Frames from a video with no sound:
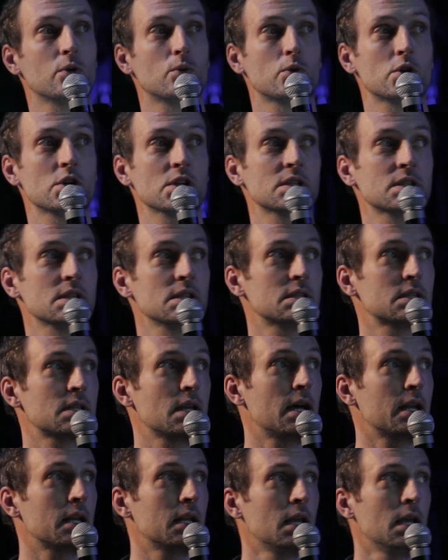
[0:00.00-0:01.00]
it works is
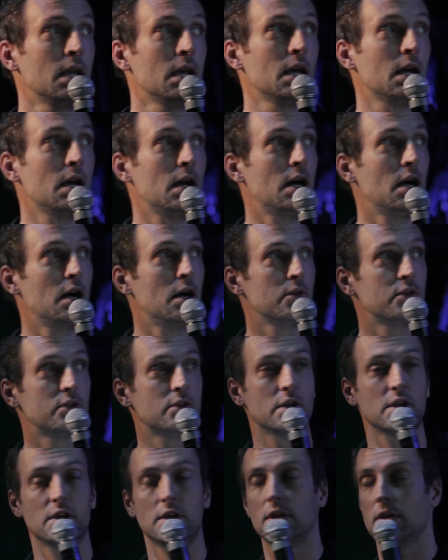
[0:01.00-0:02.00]
that
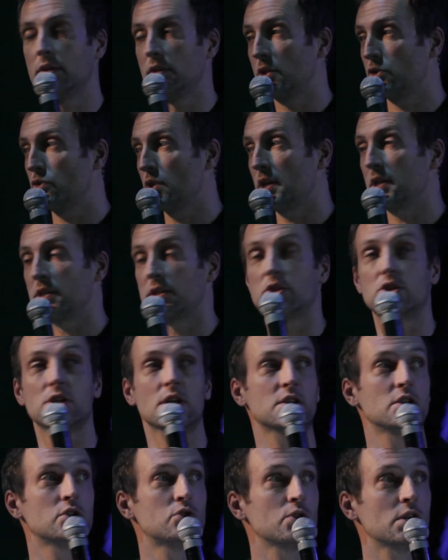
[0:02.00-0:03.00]
the drug is
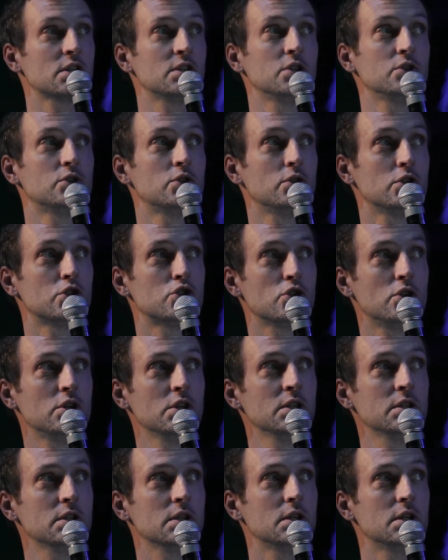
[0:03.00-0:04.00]
injected directly into the
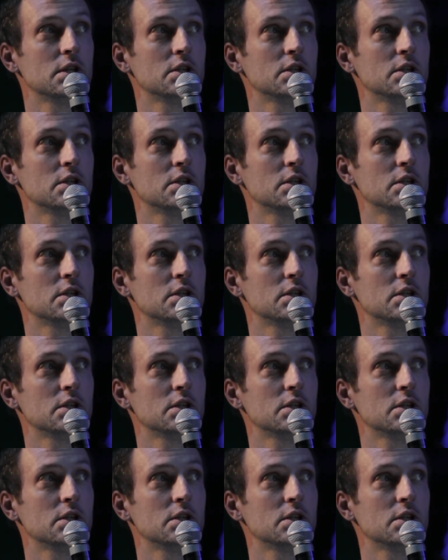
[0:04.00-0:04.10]
joint.